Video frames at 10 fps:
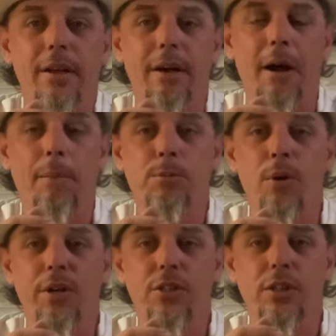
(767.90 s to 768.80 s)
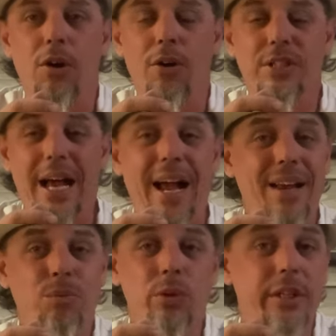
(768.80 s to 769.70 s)
smoking cigars, I
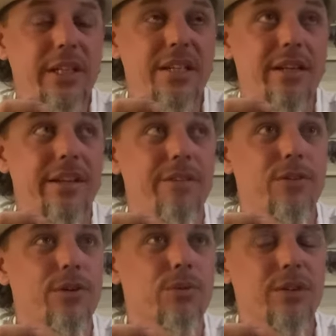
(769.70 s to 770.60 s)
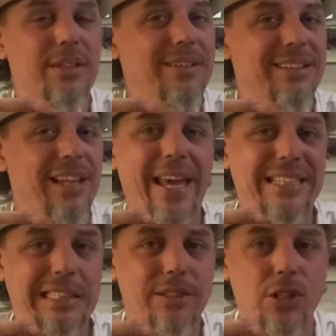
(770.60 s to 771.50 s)
really never
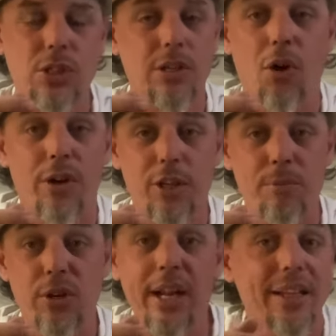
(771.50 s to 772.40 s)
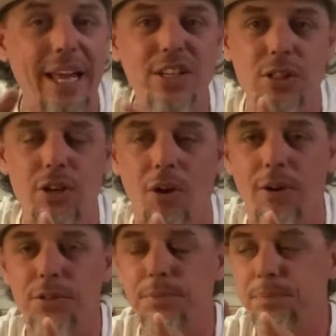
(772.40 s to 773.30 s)
liked the cigar community. I like
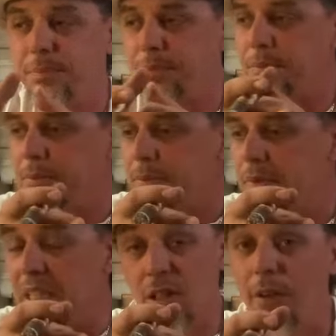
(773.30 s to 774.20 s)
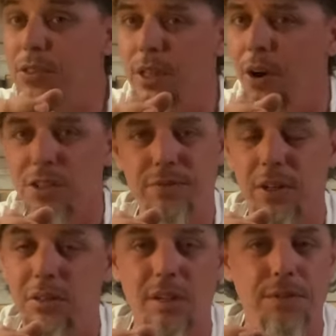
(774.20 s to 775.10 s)
cigars. Love cigars,
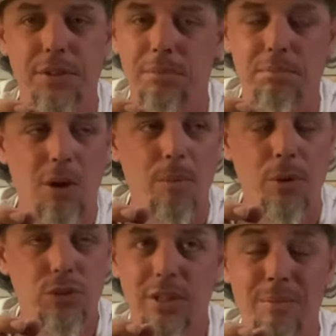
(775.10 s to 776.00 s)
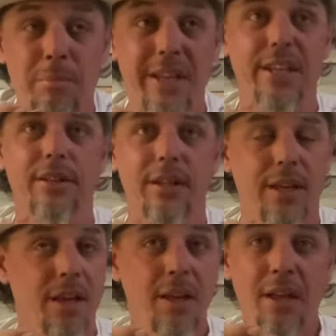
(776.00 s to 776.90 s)
fell in love with them almost
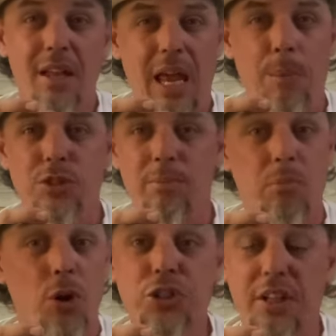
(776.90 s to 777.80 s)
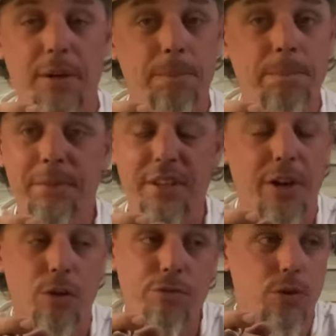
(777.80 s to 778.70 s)
immediately and was immersed in them, you know,